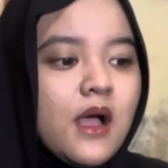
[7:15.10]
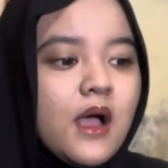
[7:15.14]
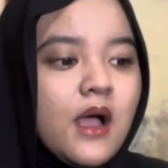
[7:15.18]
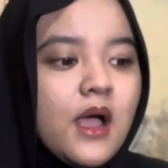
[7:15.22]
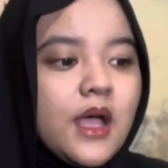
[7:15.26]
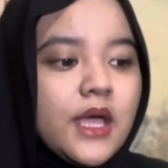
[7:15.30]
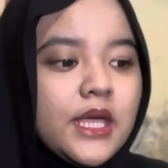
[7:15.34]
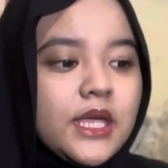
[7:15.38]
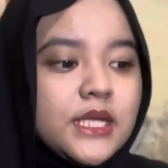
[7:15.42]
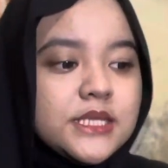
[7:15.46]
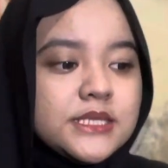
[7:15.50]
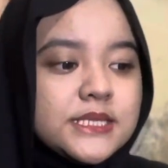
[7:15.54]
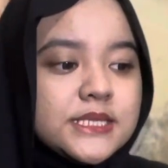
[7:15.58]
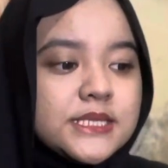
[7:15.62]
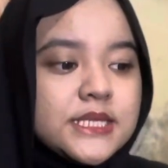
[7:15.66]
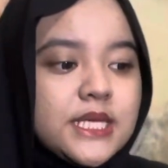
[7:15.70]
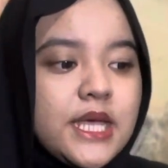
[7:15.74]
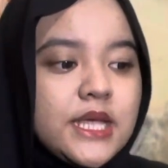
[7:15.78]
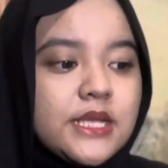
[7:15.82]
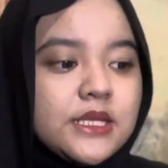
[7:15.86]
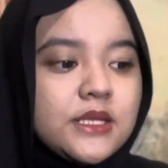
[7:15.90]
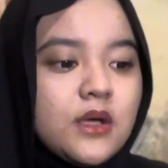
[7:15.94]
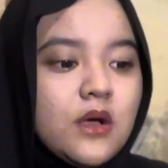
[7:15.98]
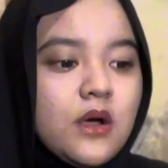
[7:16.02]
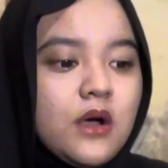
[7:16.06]

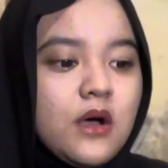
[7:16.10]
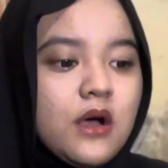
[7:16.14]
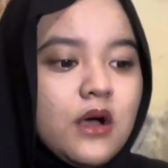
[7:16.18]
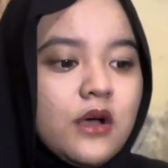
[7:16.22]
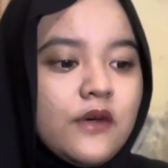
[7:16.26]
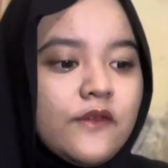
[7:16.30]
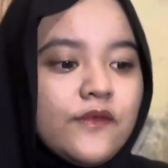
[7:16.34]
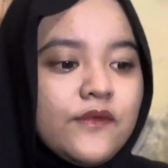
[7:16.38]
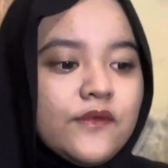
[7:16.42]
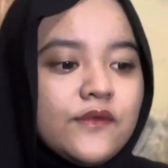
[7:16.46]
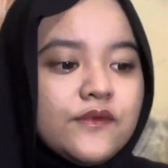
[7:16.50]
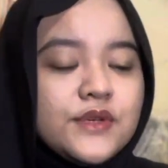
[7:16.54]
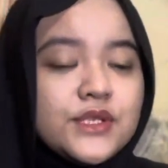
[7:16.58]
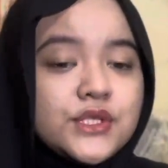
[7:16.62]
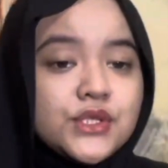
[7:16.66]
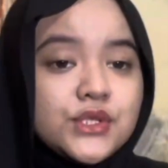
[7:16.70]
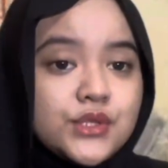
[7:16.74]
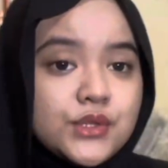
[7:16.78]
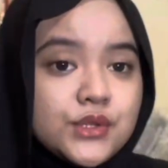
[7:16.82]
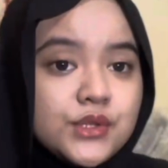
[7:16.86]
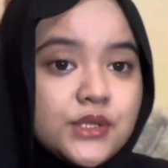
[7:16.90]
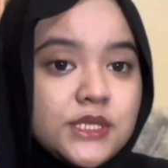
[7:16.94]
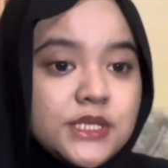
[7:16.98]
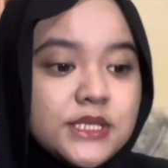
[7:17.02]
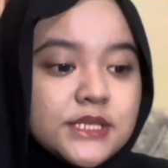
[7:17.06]
instead of we
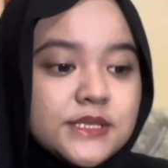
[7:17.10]
should.